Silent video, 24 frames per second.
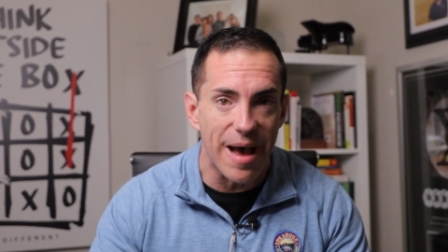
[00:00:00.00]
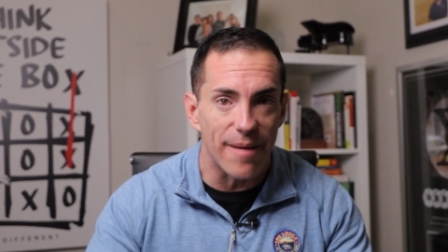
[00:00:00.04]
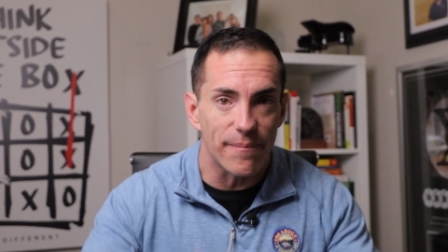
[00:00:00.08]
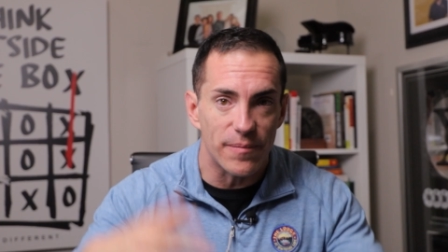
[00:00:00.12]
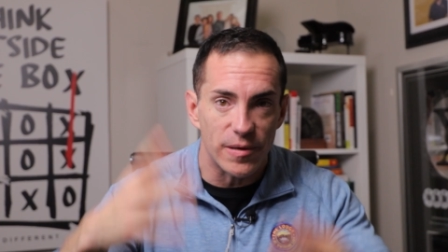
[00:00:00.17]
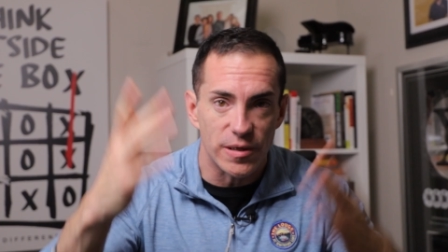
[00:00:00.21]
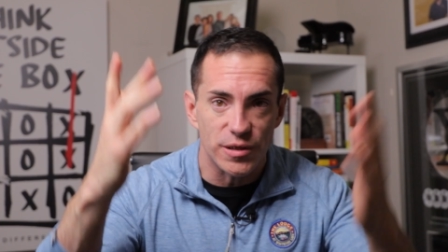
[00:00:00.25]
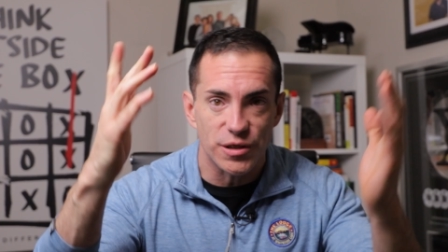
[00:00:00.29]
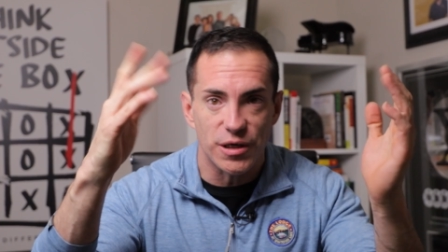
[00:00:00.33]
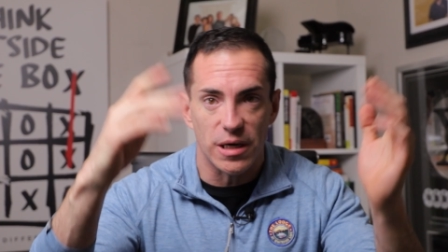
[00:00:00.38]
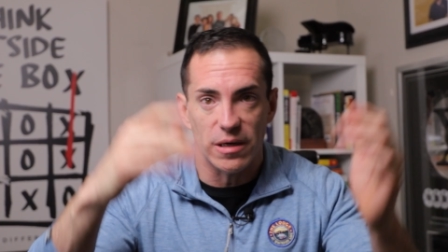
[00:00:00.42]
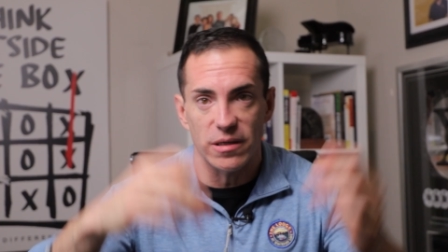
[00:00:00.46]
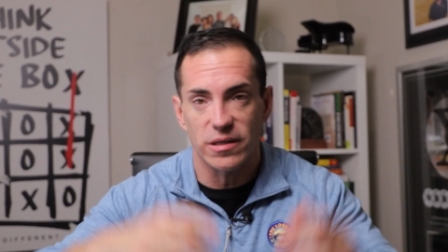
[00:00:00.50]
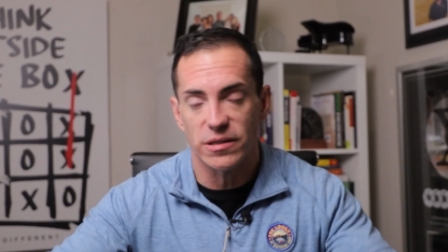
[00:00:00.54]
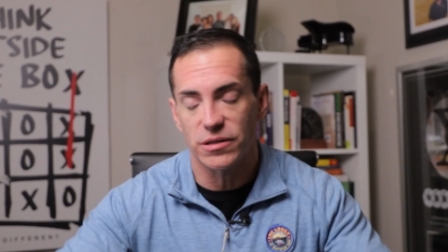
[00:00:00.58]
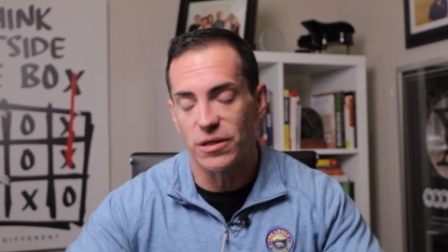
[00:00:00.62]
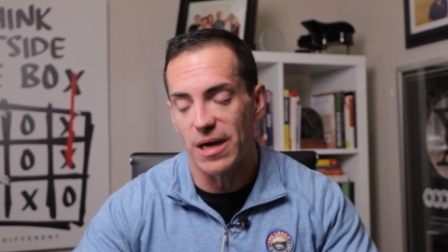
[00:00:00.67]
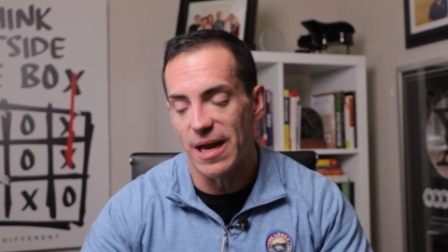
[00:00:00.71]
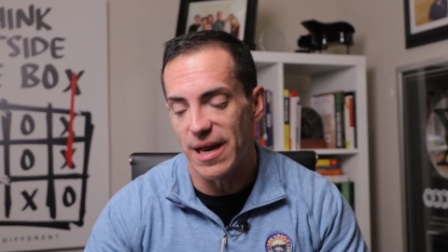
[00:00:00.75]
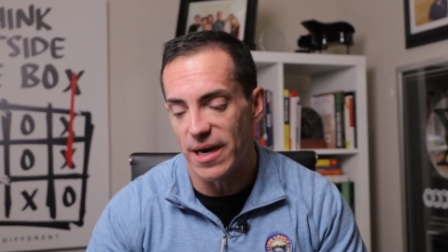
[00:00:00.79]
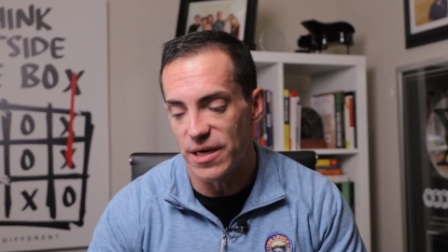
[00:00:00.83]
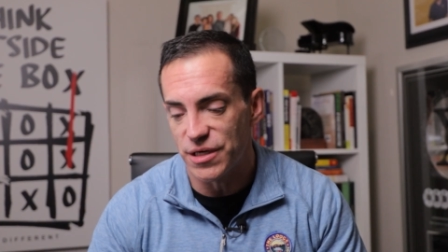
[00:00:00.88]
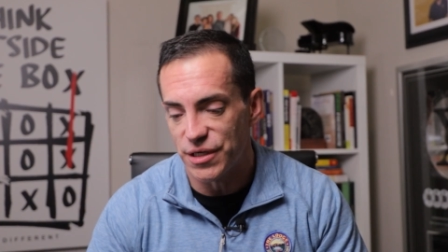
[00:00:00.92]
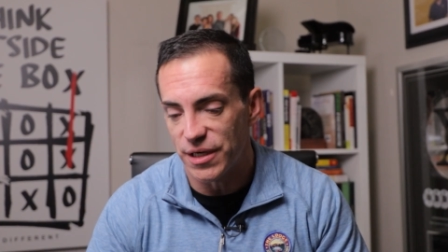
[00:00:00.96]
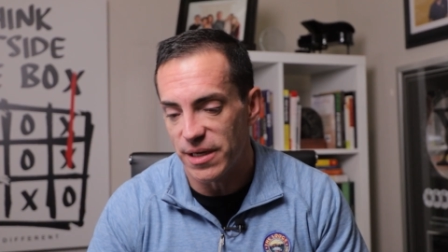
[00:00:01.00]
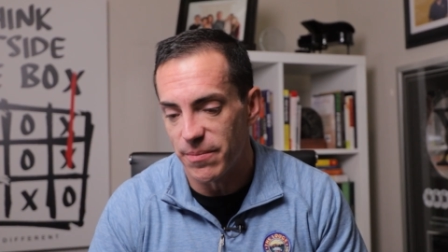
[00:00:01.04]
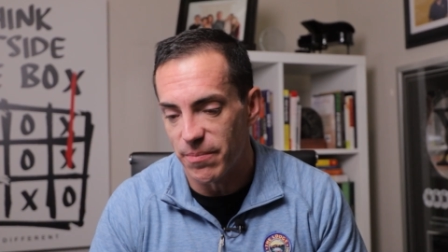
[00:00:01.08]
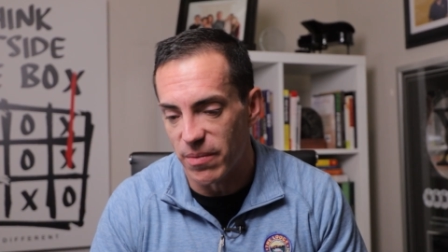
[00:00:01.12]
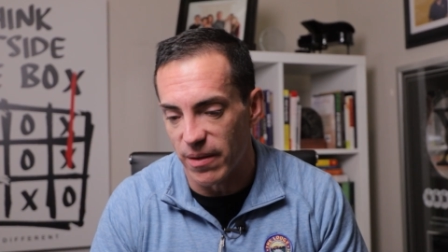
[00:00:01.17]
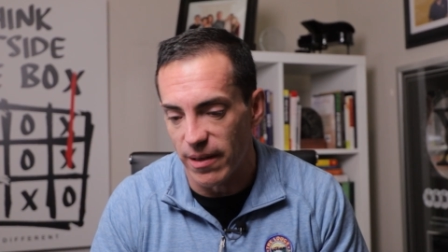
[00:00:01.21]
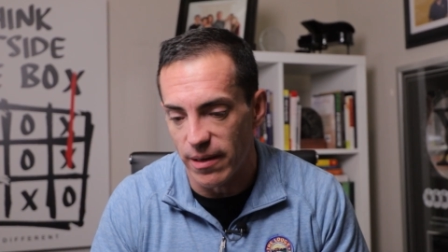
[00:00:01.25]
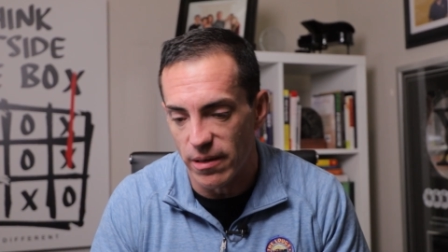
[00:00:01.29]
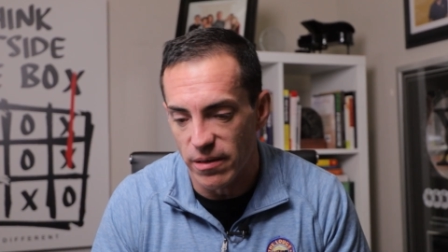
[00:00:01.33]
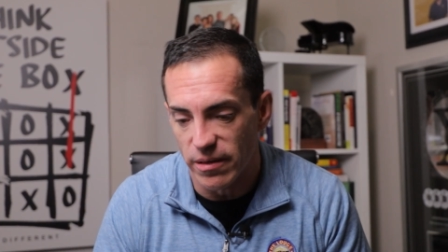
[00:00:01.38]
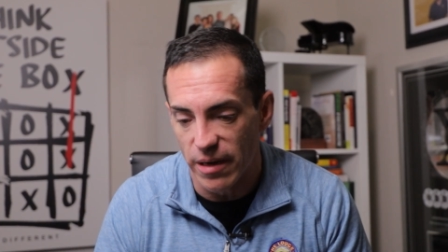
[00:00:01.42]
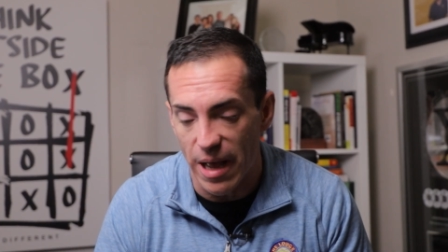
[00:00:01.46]
i'm happy to share the strategy
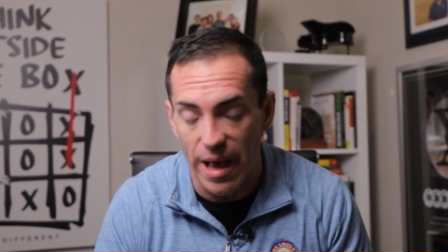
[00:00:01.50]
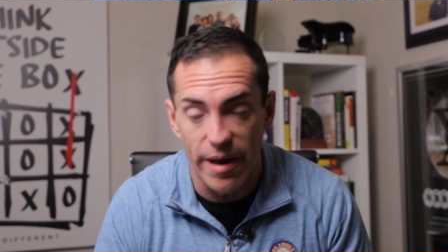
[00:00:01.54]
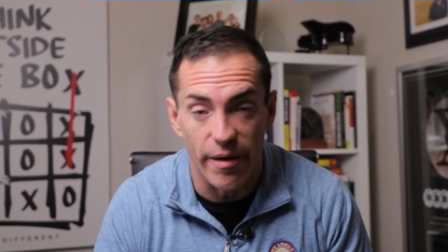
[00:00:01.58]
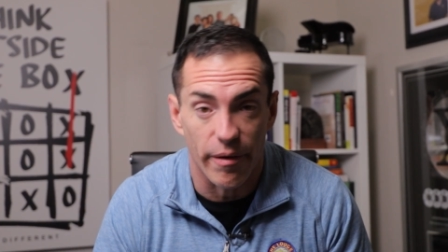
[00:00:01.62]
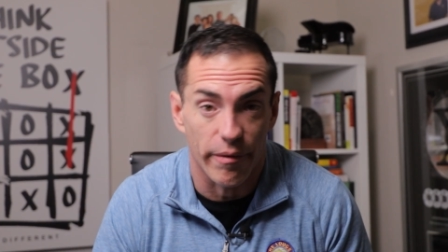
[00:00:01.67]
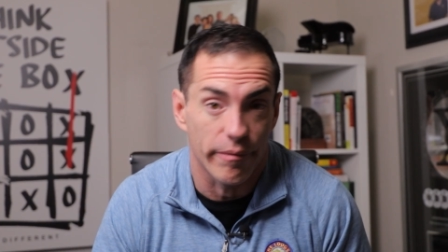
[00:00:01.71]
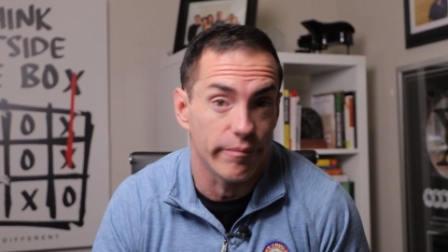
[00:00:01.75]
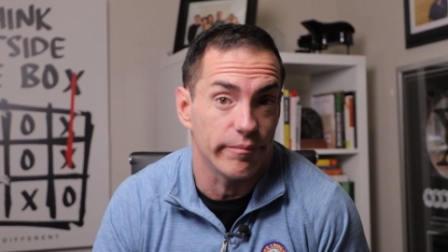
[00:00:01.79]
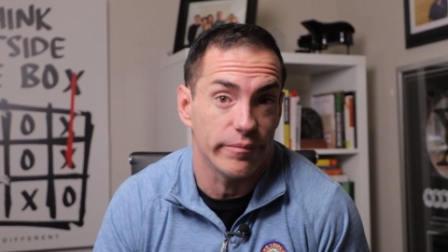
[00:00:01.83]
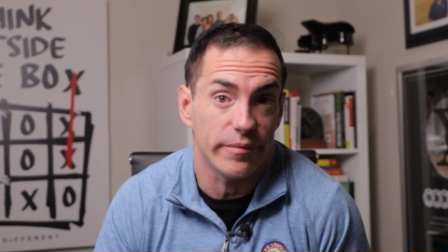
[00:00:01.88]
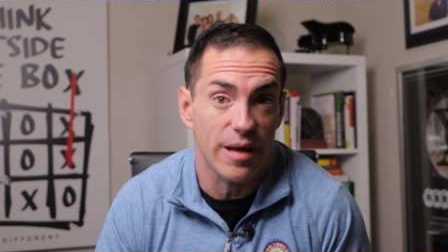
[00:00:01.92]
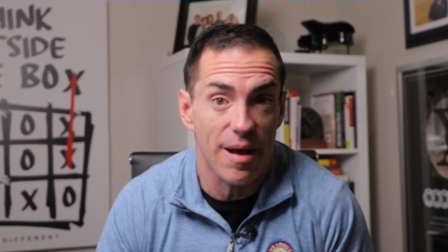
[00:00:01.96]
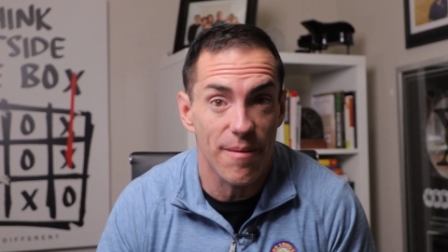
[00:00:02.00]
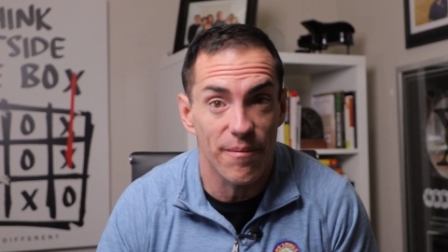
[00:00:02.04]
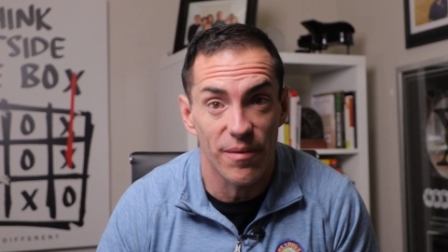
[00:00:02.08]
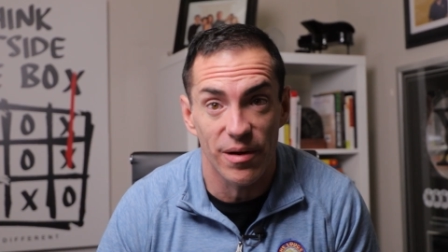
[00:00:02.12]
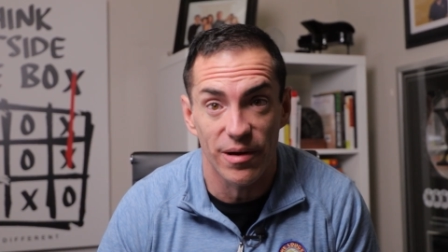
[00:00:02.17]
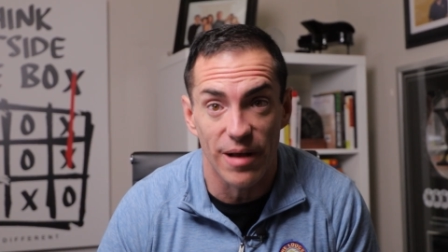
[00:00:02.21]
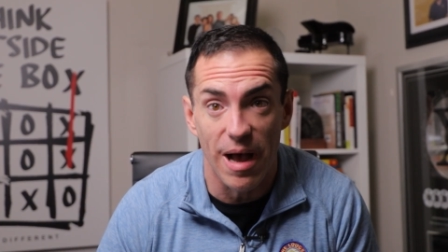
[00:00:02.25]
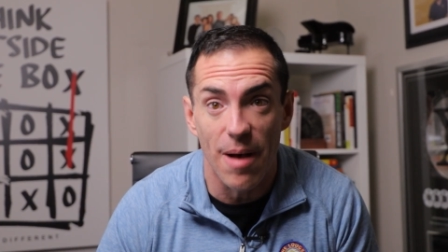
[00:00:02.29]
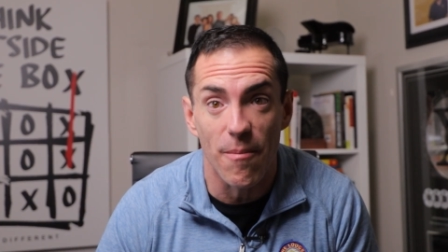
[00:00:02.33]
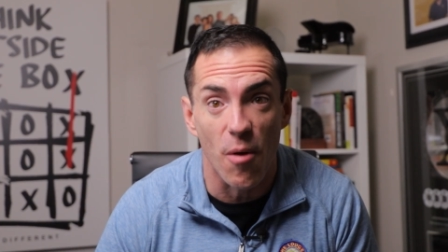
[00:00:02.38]
but i don't i'm, gonna,